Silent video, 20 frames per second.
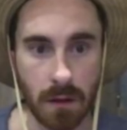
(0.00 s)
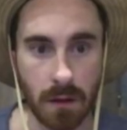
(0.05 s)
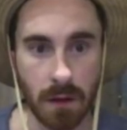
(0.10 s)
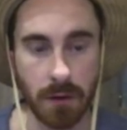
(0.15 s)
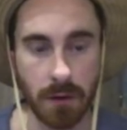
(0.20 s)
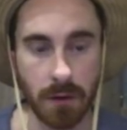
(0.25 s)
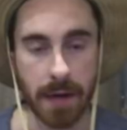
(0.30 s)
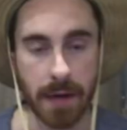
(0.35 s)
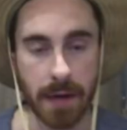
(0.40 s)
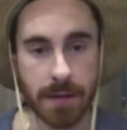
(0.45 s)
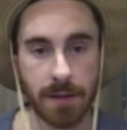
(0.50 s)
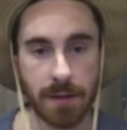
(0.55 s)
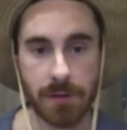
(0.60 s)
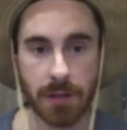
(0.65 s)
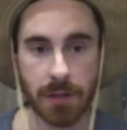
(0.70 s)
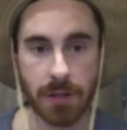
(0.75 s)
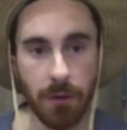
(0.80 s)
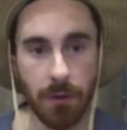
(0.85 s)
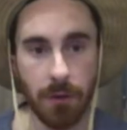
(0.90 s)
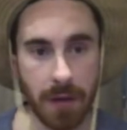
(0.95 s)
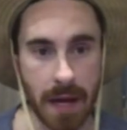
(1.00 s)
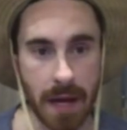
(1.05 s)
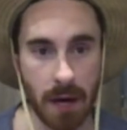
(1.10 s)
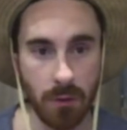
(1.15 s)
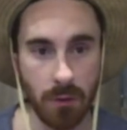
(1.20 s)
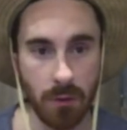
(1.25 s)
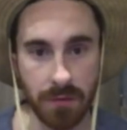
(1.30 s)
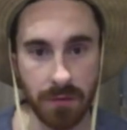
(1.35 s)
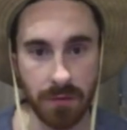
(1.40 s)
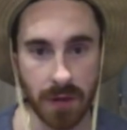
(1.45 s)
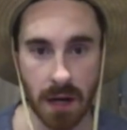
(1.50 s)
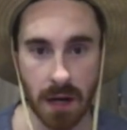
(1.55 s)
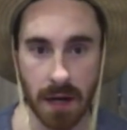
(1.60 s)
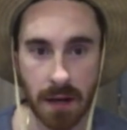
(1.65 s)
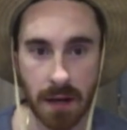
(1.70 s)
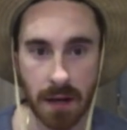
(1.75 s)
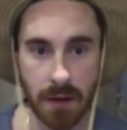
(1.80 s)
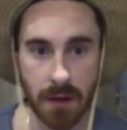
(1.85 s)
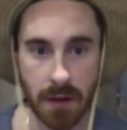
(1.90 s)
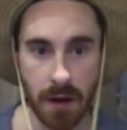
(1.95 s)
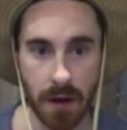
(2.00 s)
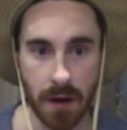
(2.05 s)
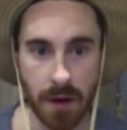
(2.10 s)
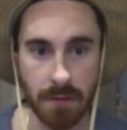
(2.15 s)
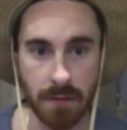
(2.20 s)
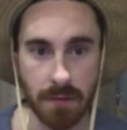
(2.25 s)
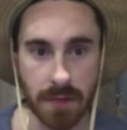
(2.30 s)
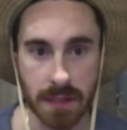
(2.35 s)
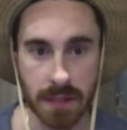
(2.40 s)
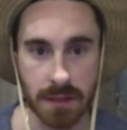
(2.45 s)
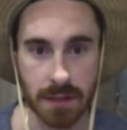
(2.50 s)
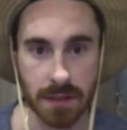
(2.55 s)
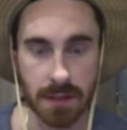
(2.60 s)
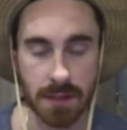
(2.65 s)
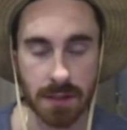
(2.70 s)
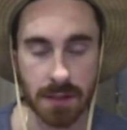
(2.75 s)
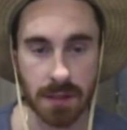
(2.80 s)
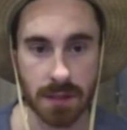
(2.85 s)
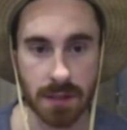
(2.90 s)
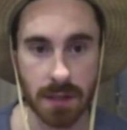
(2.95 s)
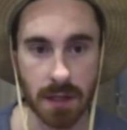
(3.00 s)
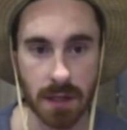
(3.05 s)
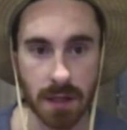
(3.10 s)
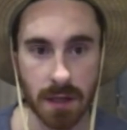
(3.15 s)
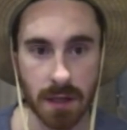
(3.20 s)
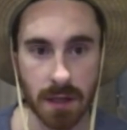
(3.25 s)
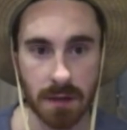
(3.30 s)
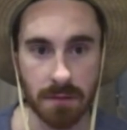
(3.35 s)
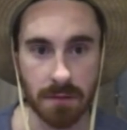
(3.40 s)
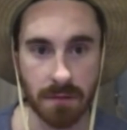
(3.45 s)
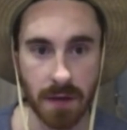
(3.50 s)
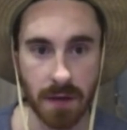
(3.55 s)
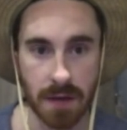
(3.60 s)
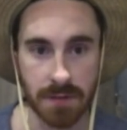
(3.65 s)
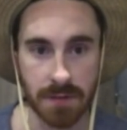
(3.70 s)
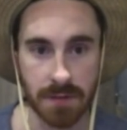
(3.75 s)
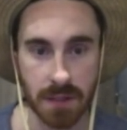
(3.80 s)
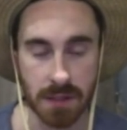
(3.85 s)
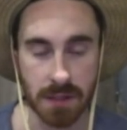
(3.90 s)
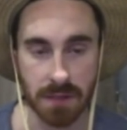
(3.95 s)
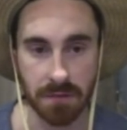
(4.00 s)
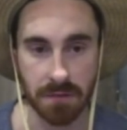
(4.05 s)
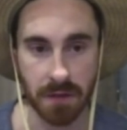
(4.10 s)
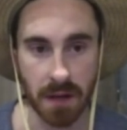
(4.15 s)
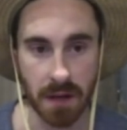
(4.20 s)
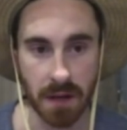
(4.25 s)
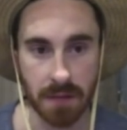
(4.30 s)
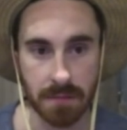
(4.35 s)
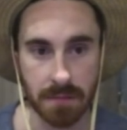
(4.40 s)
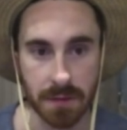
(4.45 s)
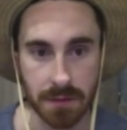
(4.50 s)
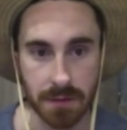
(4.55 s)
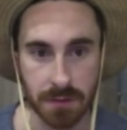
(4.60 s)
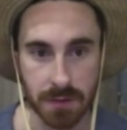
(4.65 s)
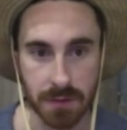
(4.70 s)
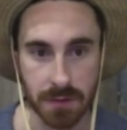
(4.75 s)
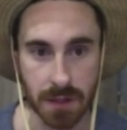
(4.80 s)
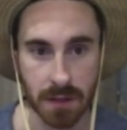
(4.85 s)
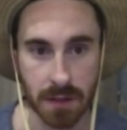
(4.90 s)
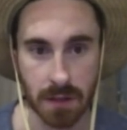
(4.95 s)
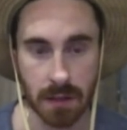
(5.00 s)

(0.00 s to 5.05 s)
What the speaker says: Okay, so now we've got Vex's 565 Medusa.